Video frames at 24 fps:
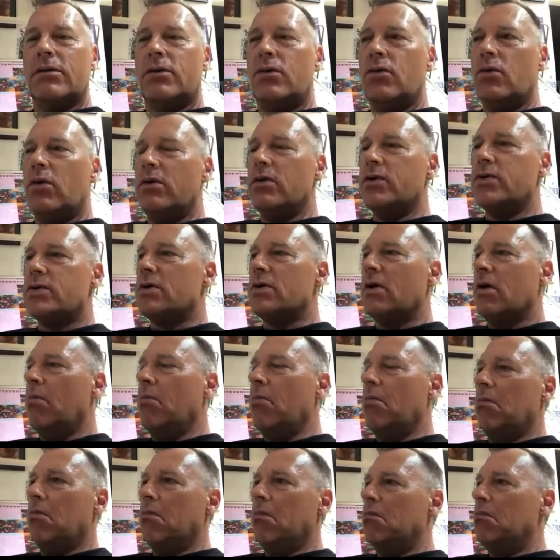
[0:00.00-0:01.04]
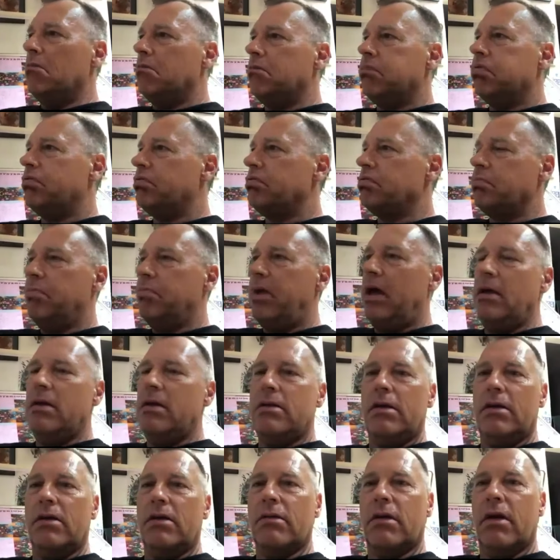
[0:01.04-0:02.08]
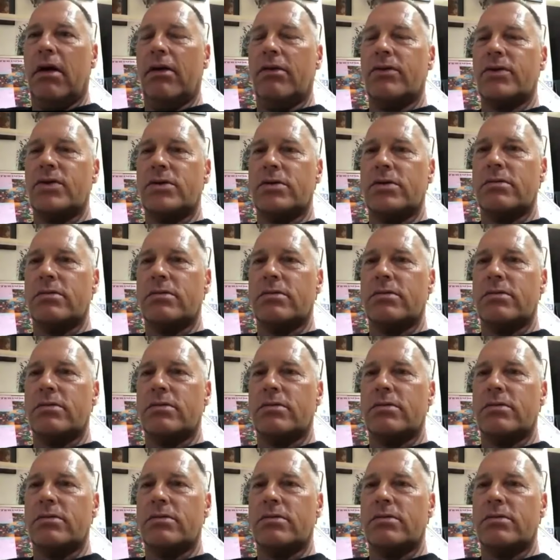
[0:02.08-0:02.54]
doing some painting like